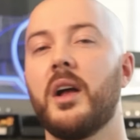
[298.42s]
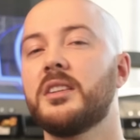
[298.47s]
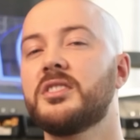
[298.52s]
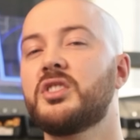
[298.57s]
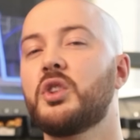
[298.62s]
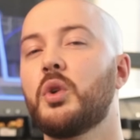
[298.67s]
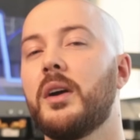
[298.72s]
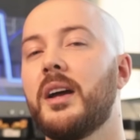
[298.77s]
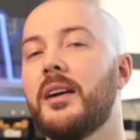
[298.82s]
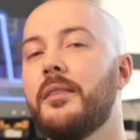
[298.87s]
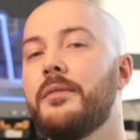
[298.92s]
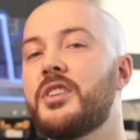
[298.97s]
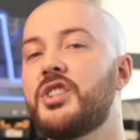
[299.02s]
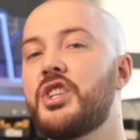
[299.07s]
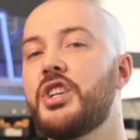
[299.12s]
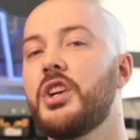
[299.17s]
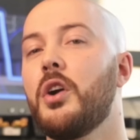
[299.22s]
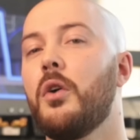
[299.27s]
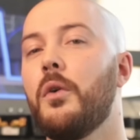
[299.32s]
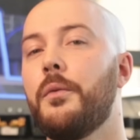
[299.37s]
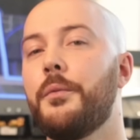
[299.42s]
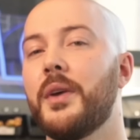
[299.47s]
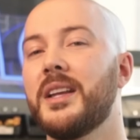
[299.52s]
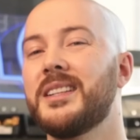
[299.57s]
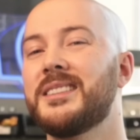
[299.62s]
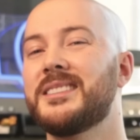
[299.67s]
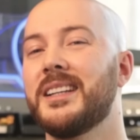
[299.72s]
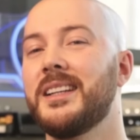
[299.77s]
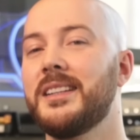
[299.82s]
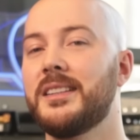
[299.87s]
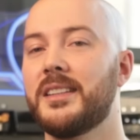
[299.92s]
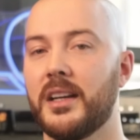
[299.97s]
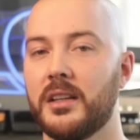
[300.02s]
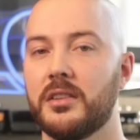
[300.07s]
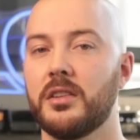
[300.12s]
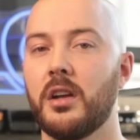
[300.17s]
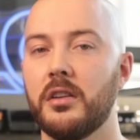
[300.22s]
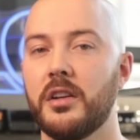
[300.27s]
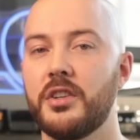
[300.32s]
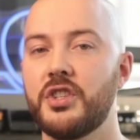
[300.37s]
We also have geofencing
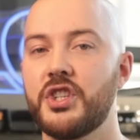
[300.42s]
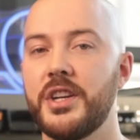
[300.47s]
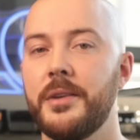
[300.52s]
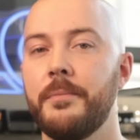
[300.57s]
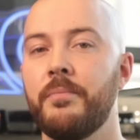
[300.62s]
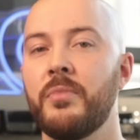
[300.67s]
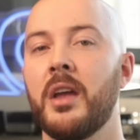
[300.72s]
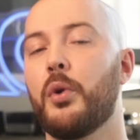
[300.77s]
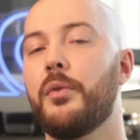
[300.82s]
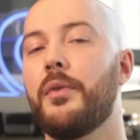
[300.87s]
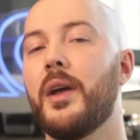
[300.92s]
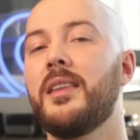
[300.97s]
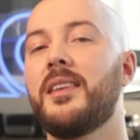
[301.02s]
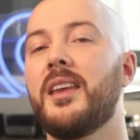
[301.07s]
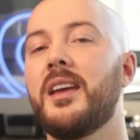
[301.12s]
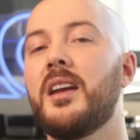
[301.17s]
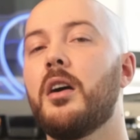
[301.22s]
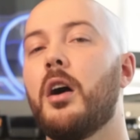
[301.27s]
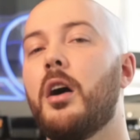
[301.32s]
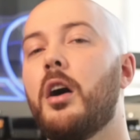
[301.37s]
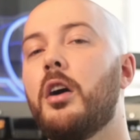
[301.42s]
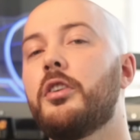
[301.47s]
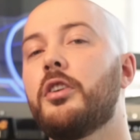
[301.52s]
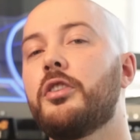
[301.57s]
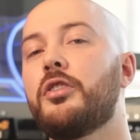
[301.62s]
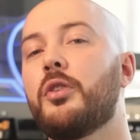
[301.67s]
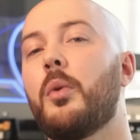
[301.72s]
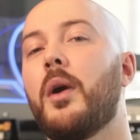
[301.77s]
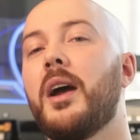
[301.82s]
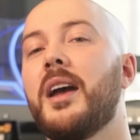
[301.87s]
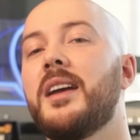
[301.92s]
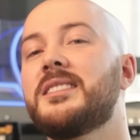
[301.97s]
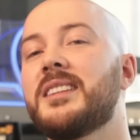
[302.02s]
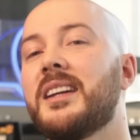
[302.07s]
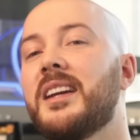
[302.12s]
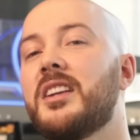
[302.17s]
technology, preventing unauthorized